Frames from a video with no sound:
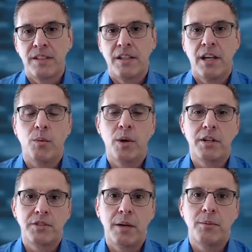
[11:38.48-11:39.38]
And one
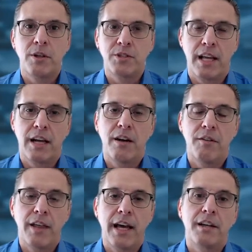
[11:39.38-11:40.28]
example of
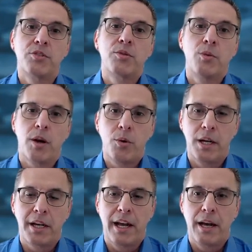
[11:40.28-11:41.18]
that is through our
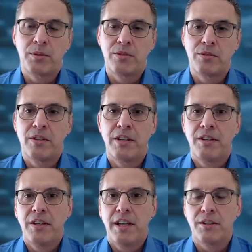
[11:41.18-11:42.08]
quick apps.
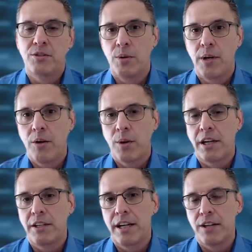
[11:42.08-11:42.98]
And so now we're
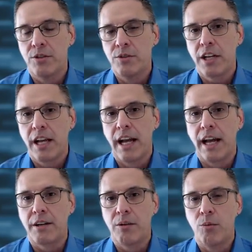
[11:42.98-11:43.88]
going to take a look
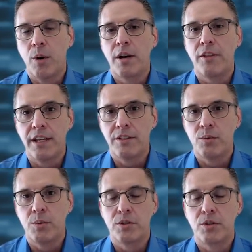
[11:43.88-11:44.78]
at one of these,
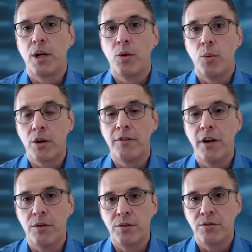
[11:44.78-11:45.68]
which is Quick
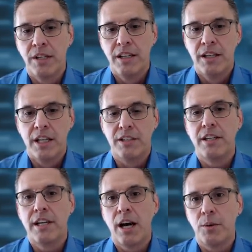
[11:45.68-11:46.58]
Workflows, and see
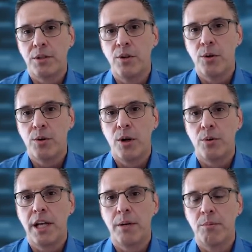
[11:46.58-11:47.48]
how its
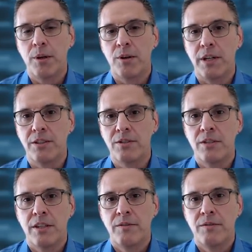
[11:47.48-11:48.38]
low-code capabilities
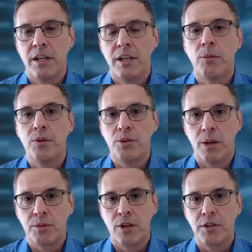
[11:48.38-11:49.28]
can help you
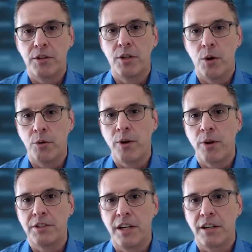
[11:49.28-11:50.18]
jumpstart your own
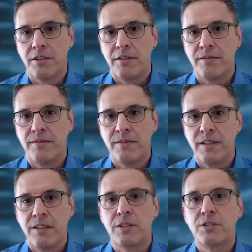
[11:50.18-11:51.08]
project.
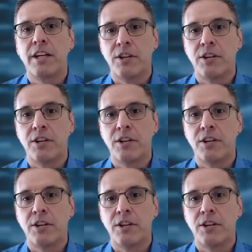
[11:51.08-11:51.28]
Let's take a